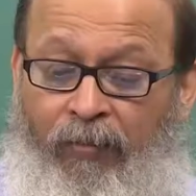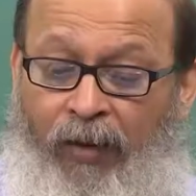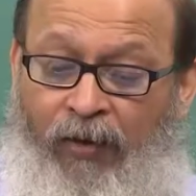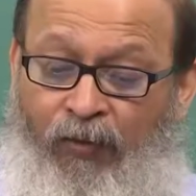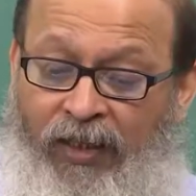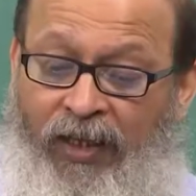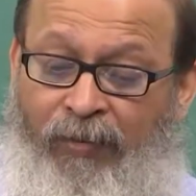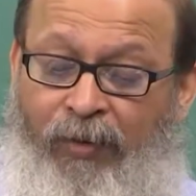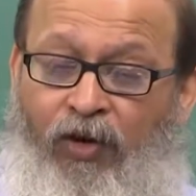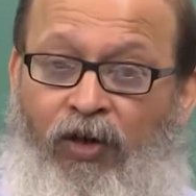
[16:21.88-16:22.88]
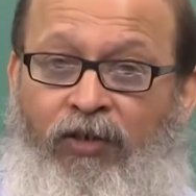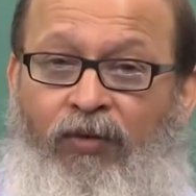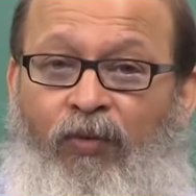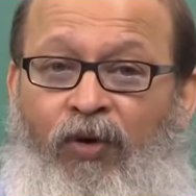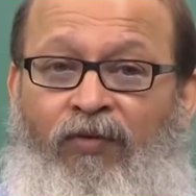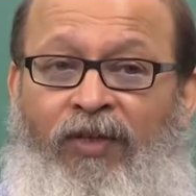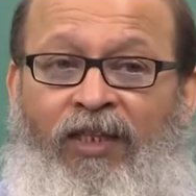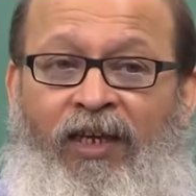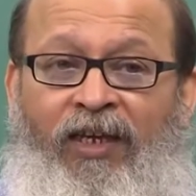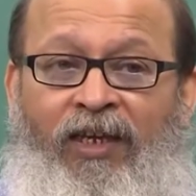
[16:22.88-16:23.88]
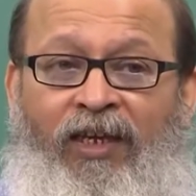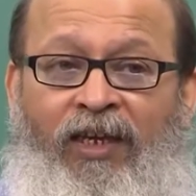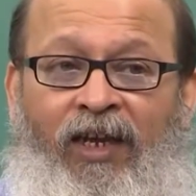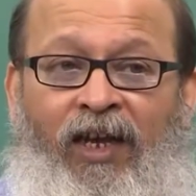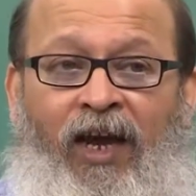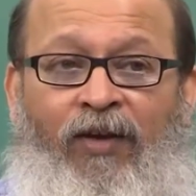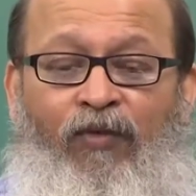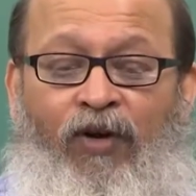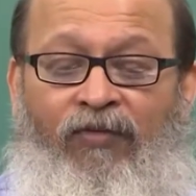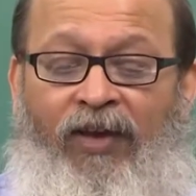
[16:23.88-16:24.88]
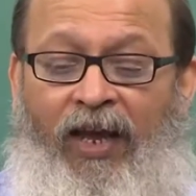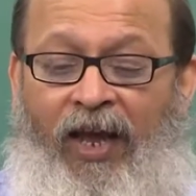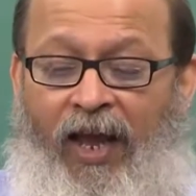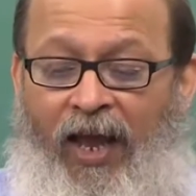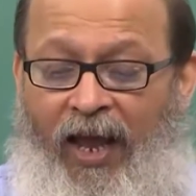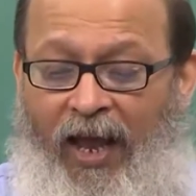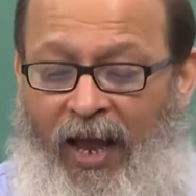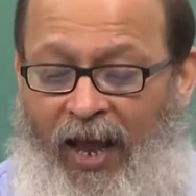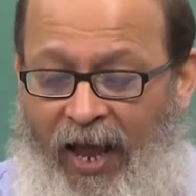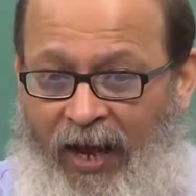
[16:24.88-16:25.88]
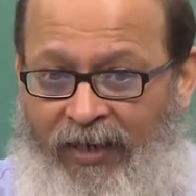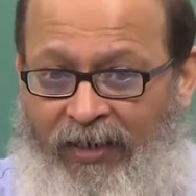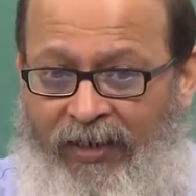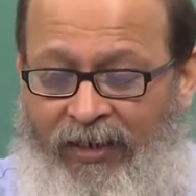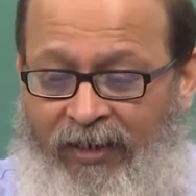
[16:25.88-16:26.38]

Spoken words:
And we think because what we think and what we act,